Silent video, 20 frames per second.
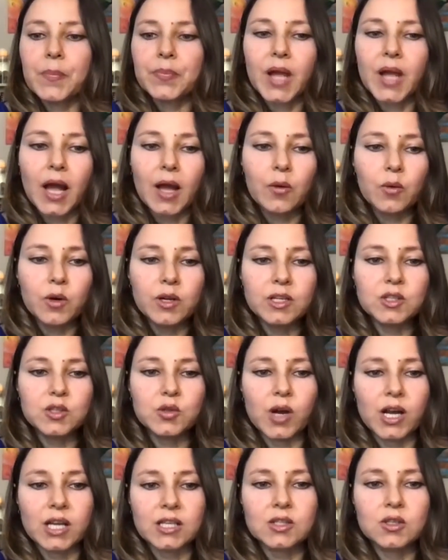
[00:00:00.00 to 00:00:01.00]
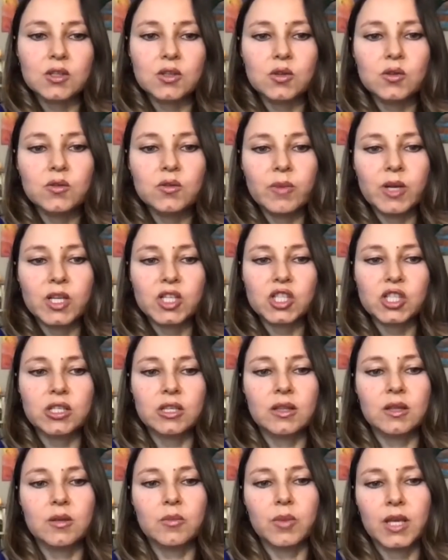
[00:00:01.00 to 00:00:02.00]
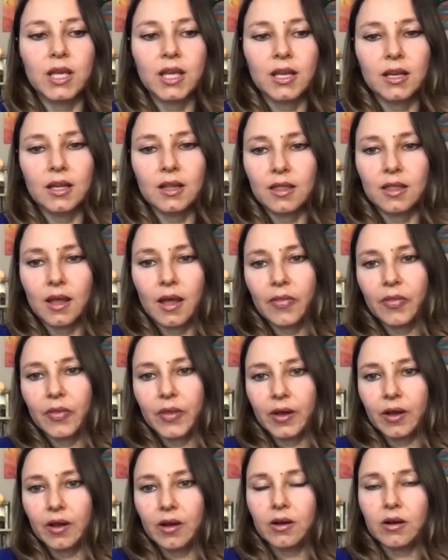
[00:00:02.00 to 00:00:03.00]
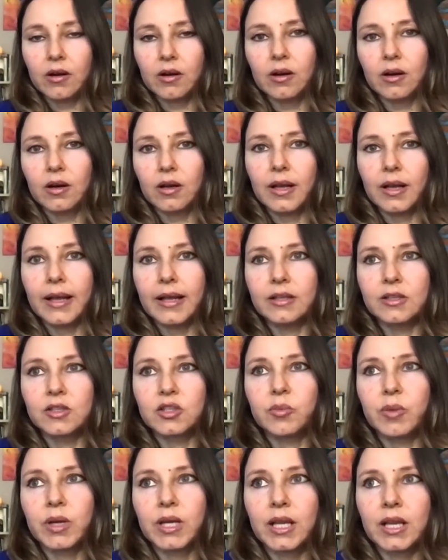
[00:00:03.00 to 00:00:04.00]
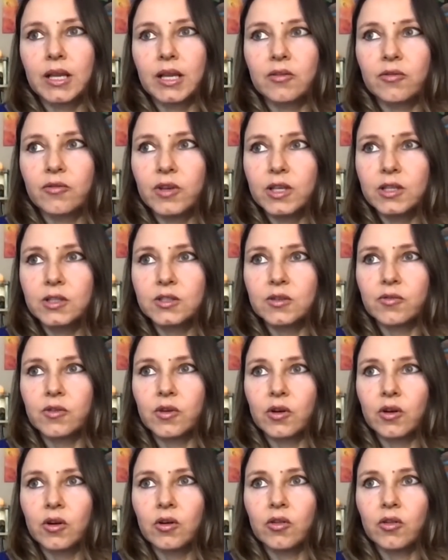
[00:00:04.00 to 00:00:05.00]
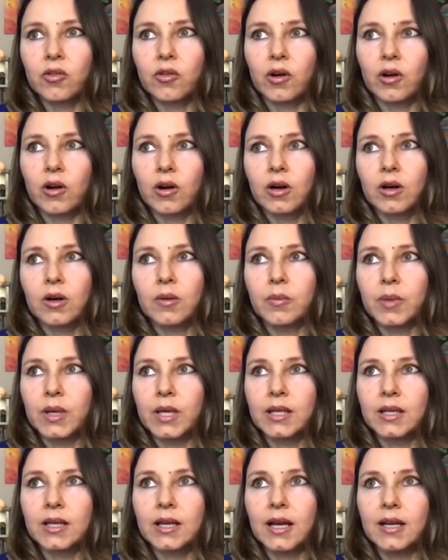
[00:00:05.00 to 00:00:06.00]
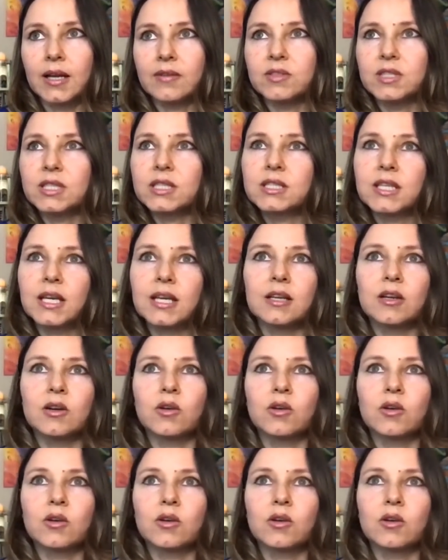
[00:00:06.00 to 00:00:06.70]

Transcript: I wanted to ask you, you've mentioned at the beginning that the electromagnetic fields of the earth are being kind of dictated